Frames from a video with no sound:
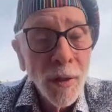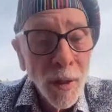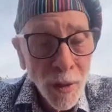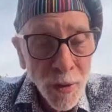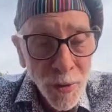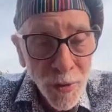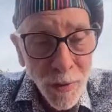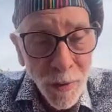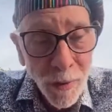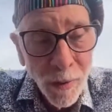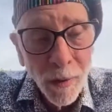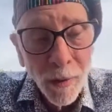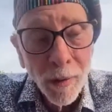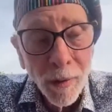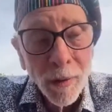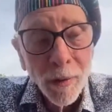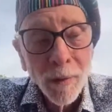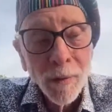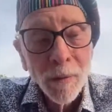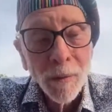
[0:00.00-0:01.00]
Yes,
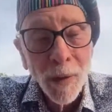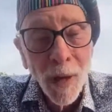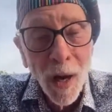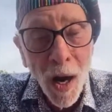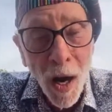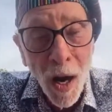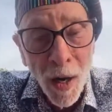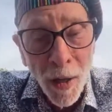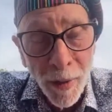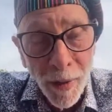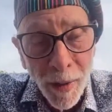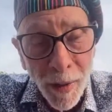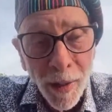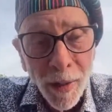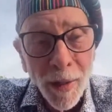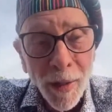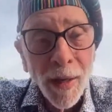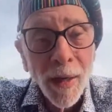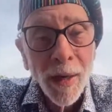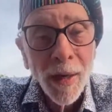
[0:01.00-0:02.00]
art
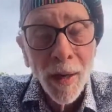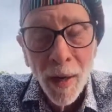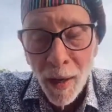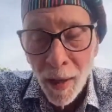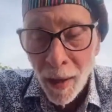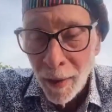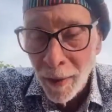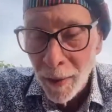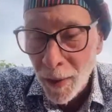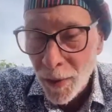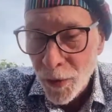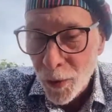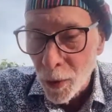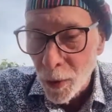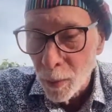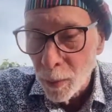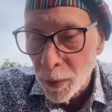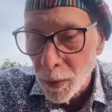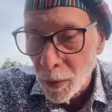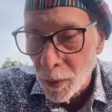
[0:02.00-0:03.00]
and AI, that's
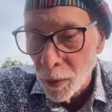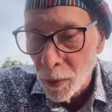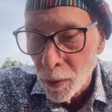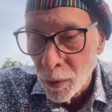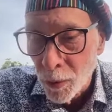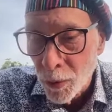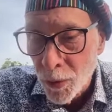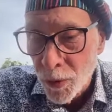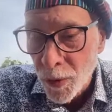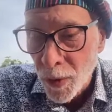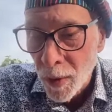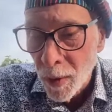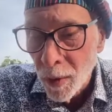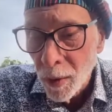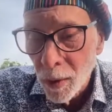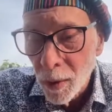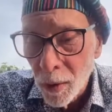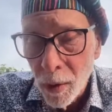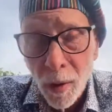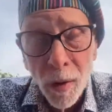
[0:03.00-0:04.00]
going to be huge.
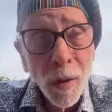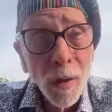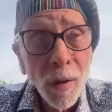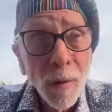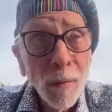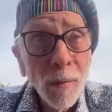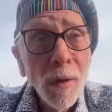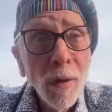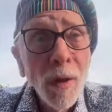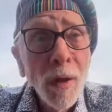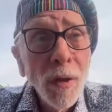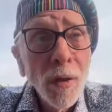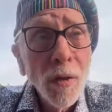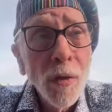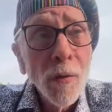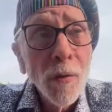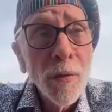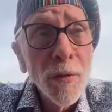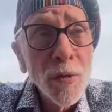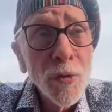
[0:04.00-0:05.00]
You
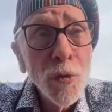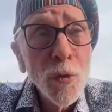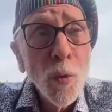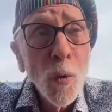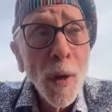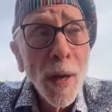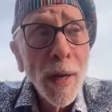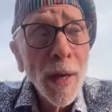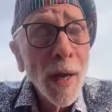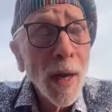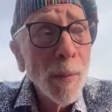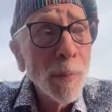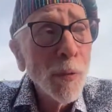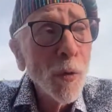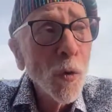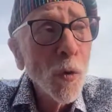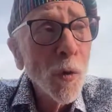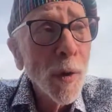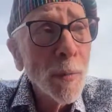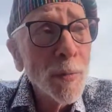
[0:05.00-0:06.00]
know, these new AI
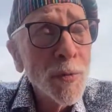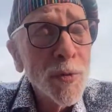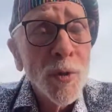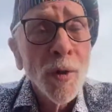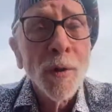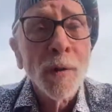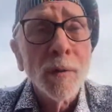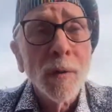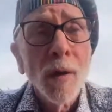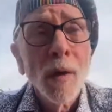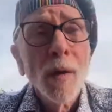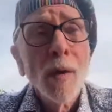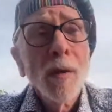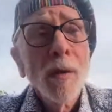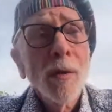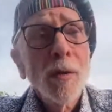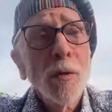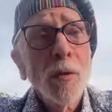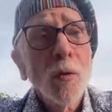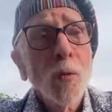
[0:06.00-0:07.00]
programs that
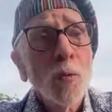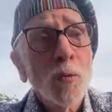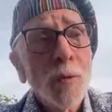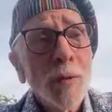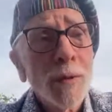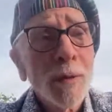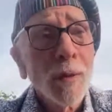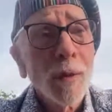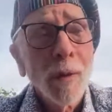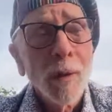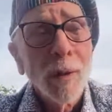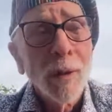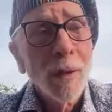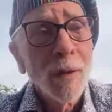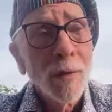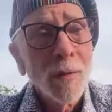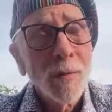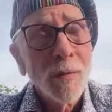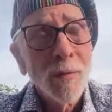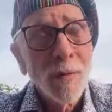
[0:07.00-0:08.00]
you
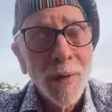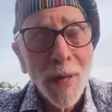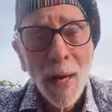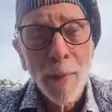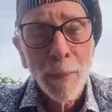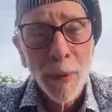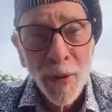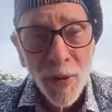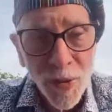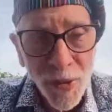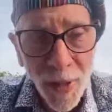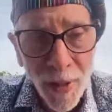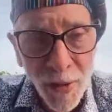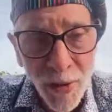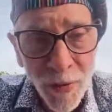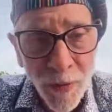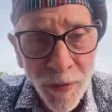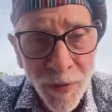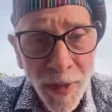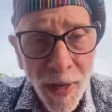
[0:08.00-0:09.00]
type in a
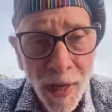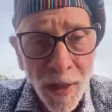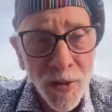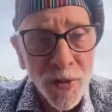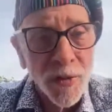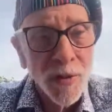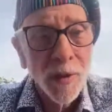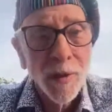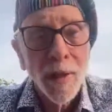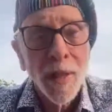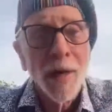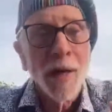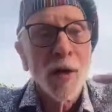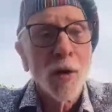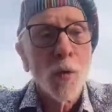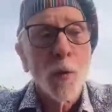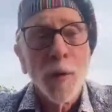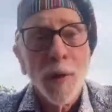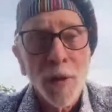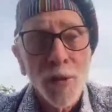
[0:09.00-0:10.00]
sentence of text and then
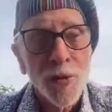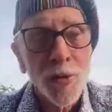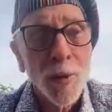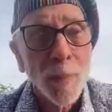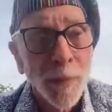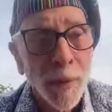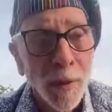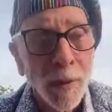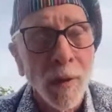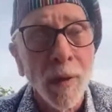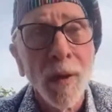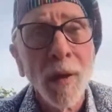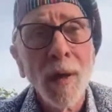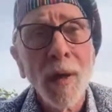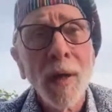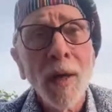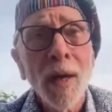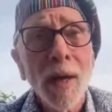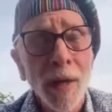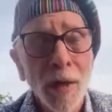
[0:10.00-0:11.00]
it creates something
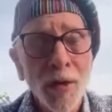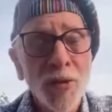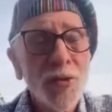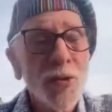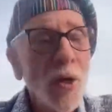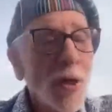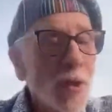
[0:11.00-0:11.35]
and it